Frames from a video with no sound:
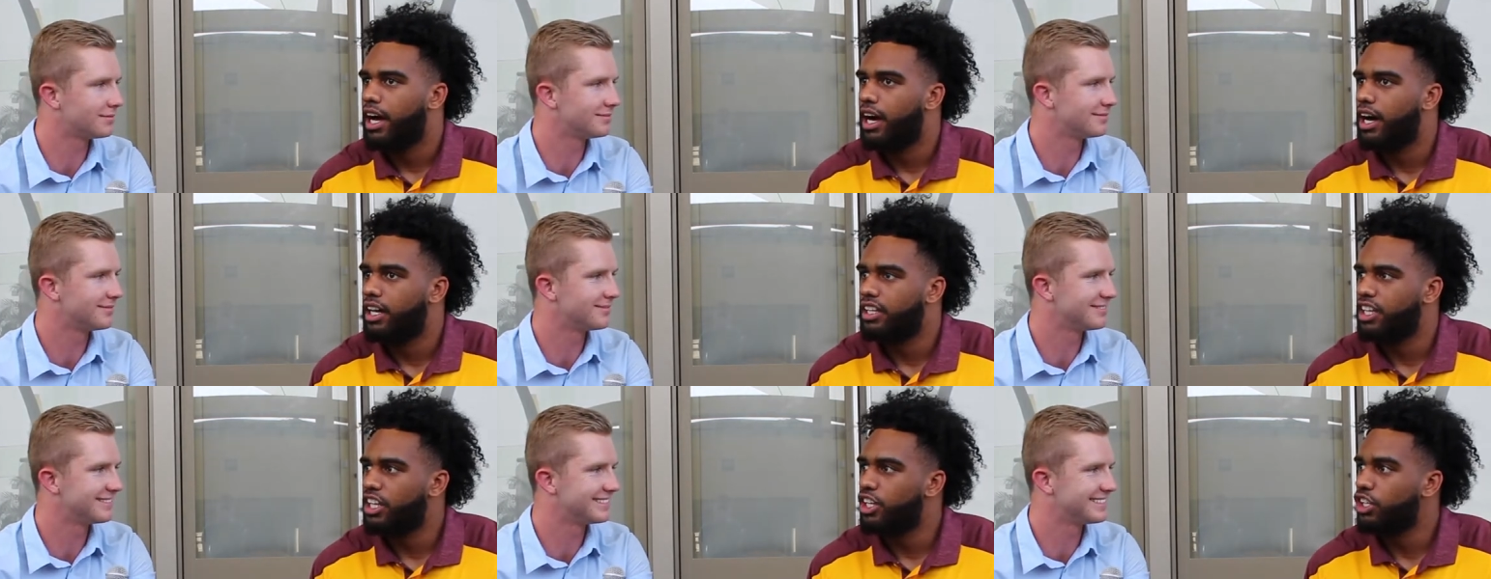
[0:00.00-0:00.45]

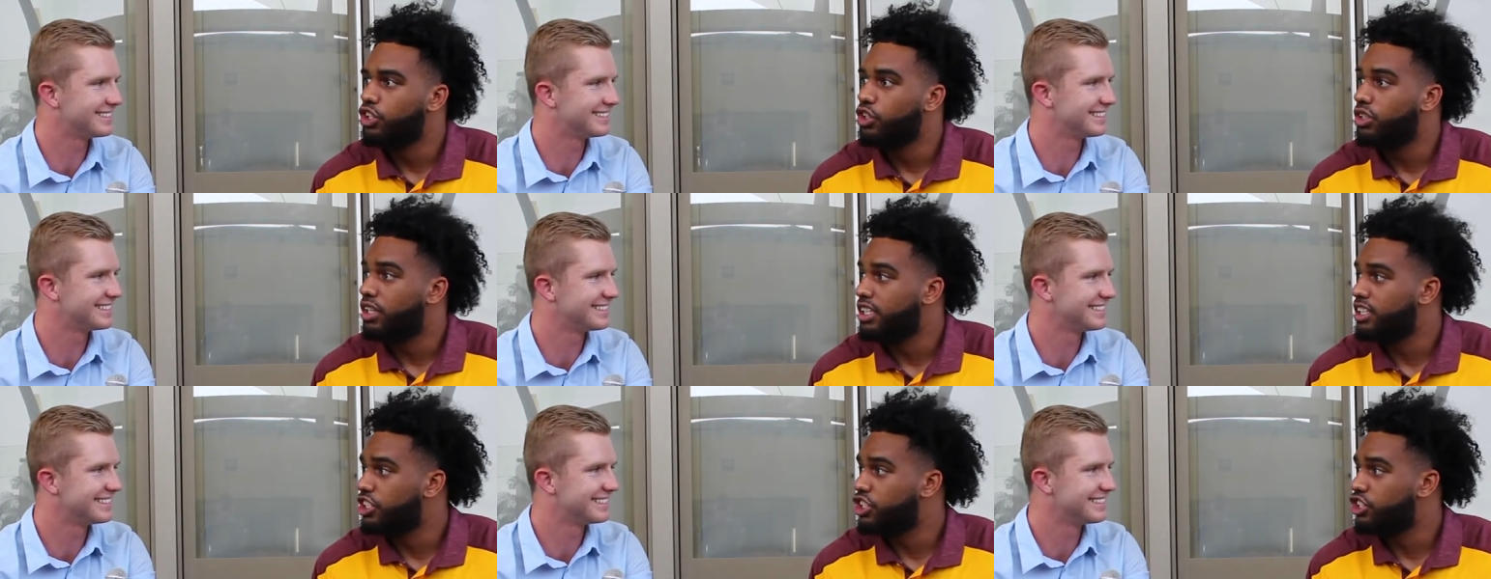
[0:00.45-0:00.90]
Speaker 1: Another
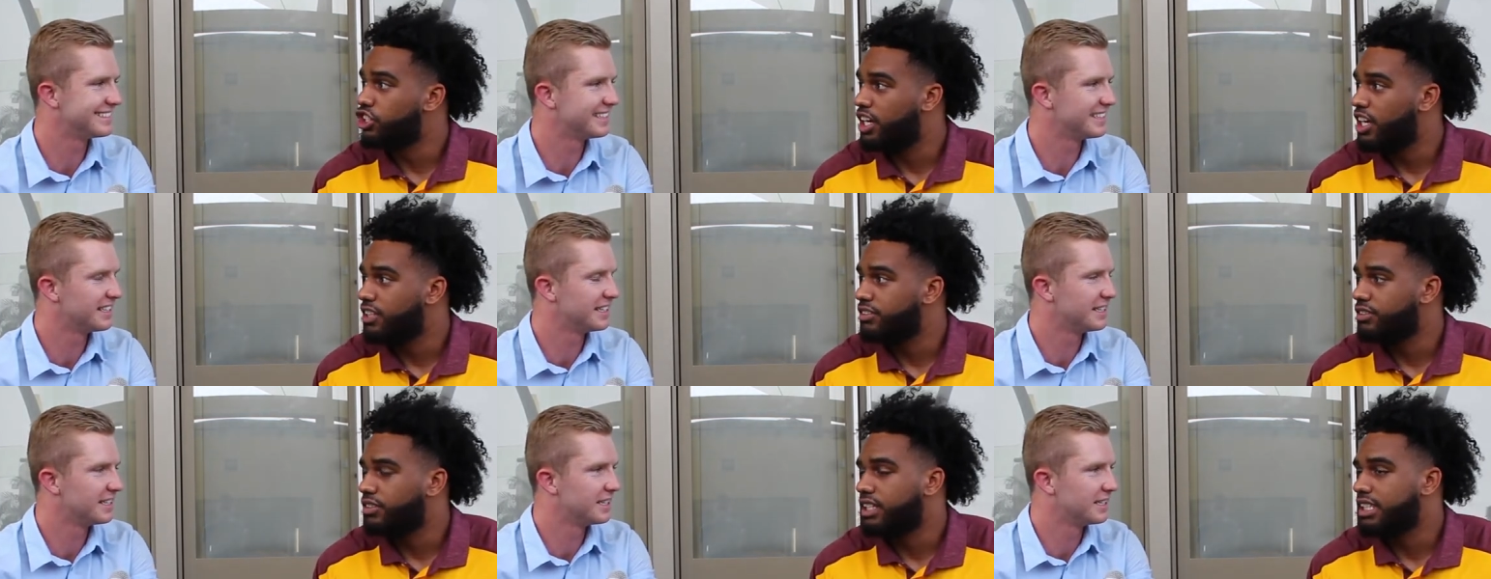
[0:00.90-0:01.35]
dude that just
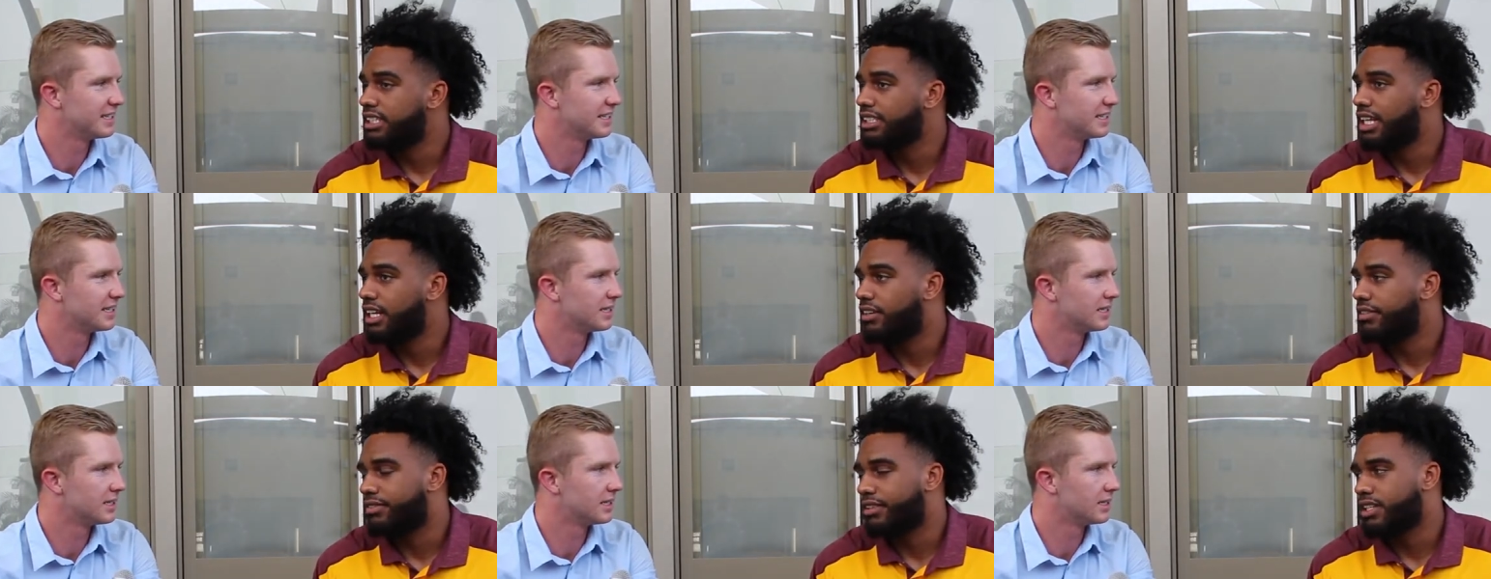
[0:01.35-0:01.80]
transferred. He's
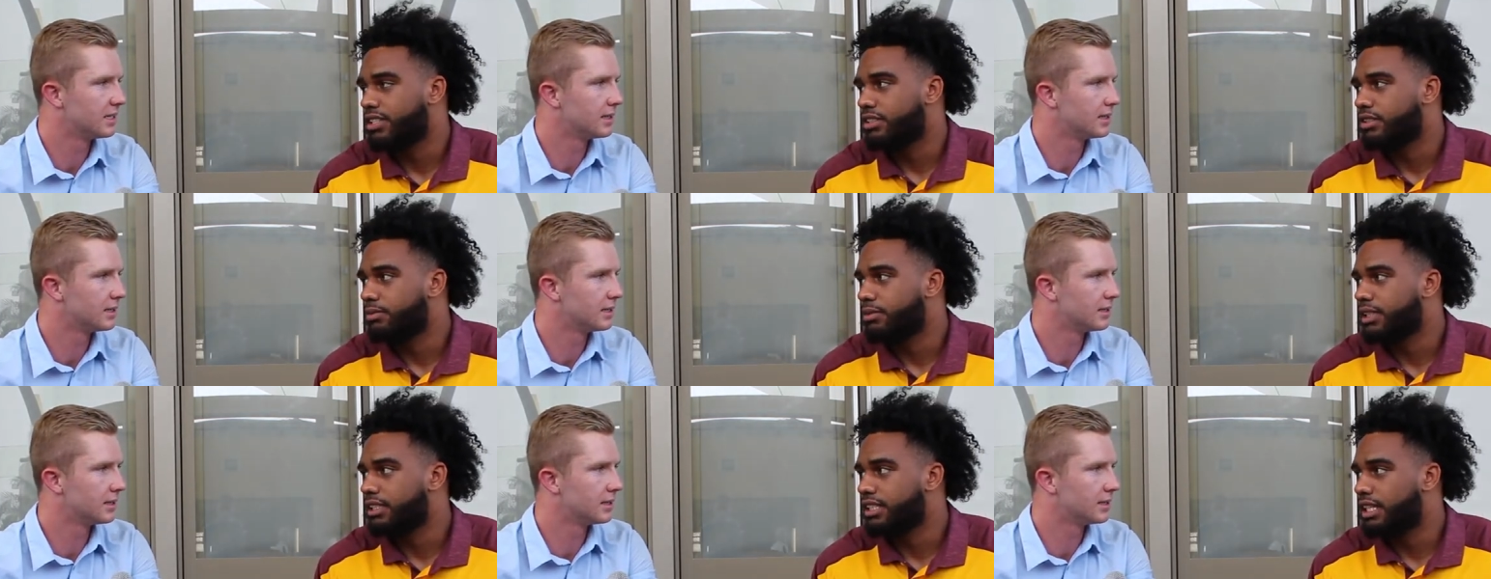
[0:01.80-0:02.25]
not a
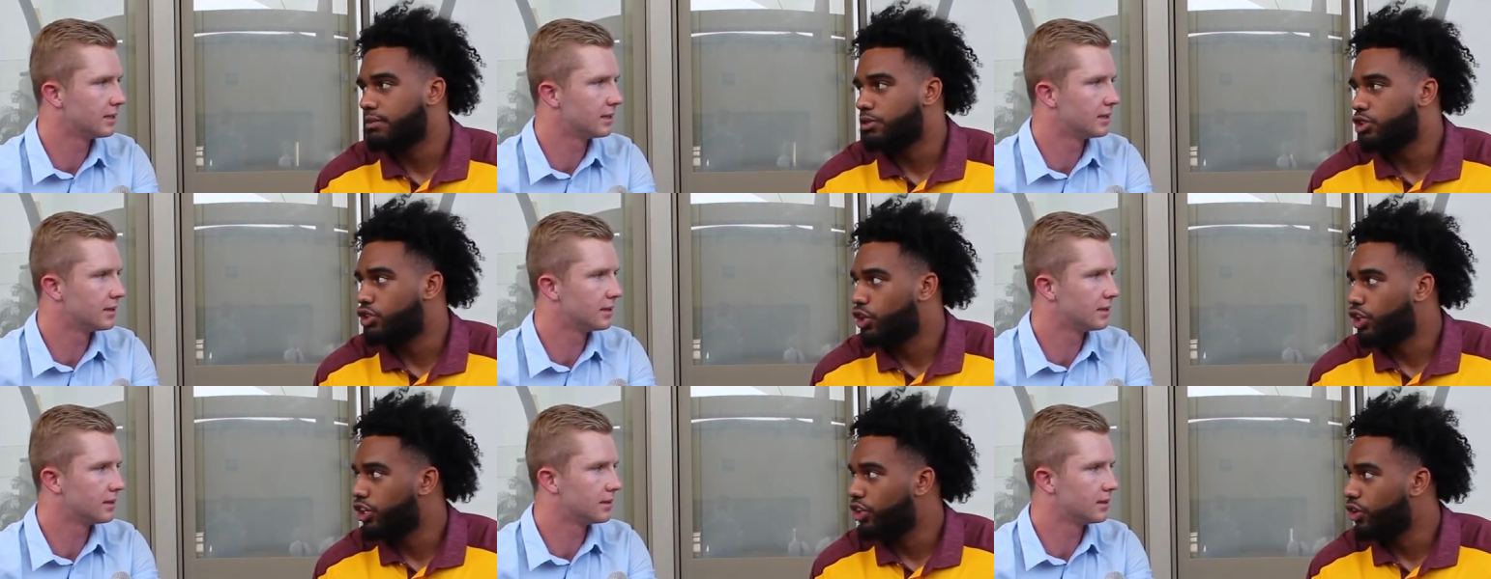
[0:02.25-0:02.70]
freshman. But his
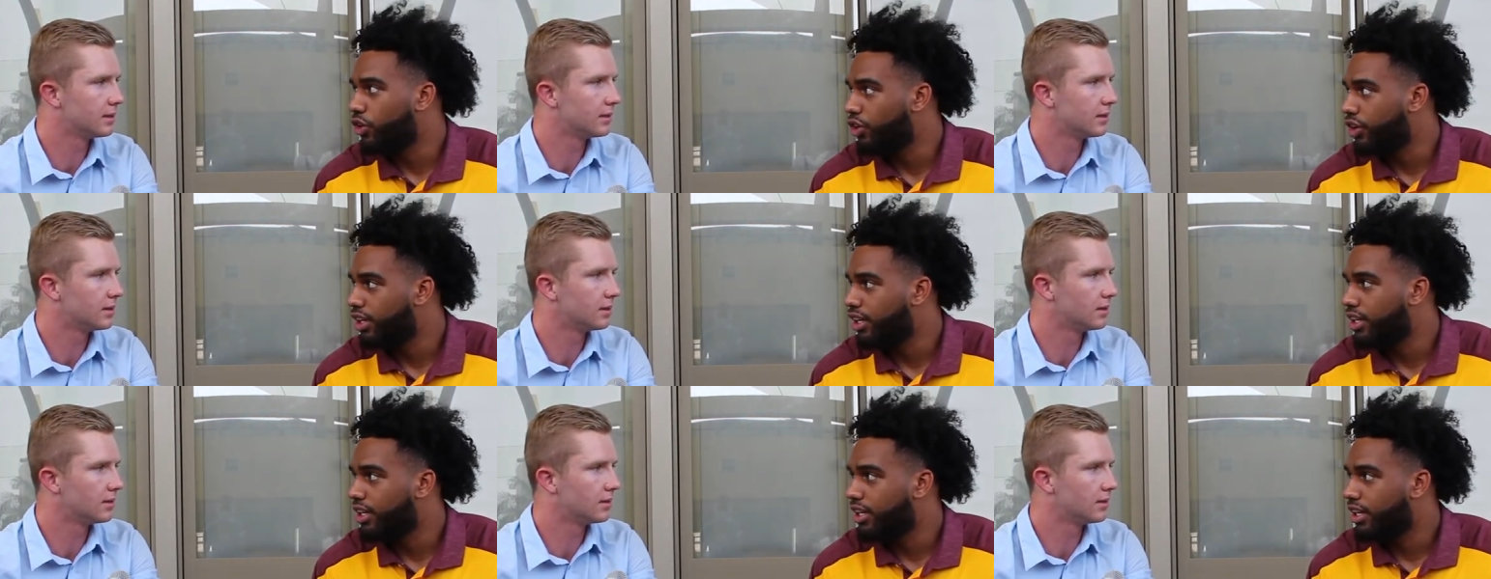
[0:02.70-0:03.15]
name's Jordan
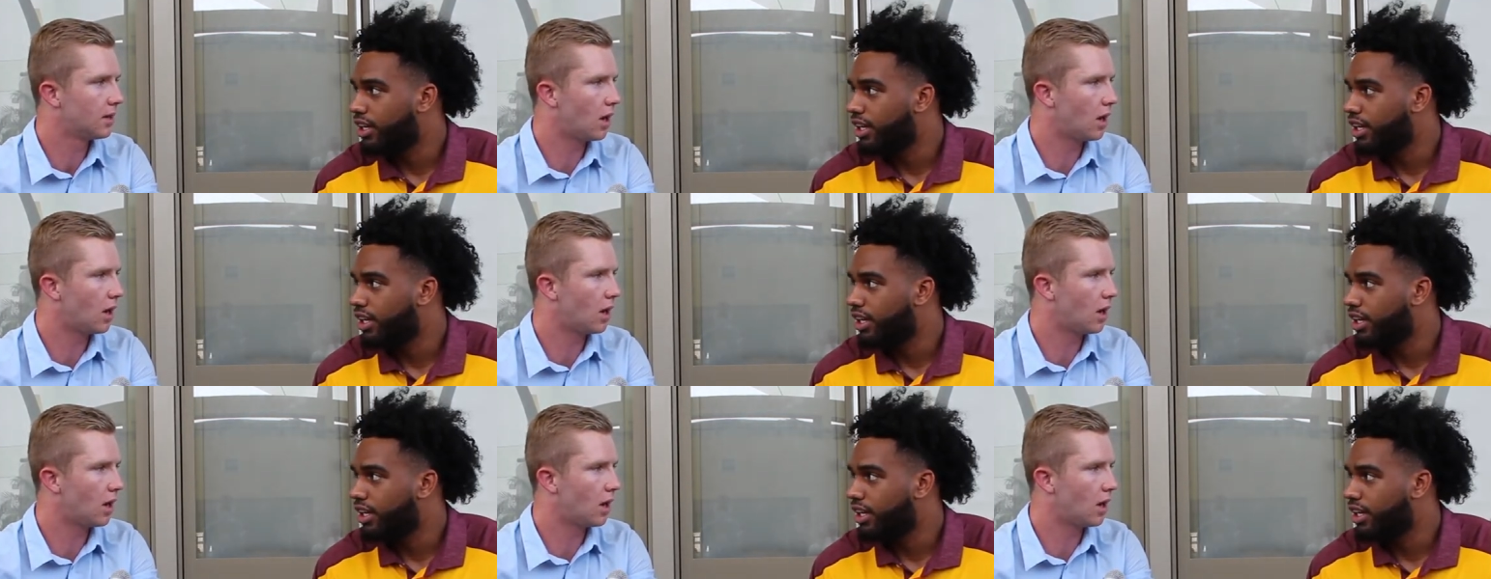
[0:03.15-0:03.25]
Boyd.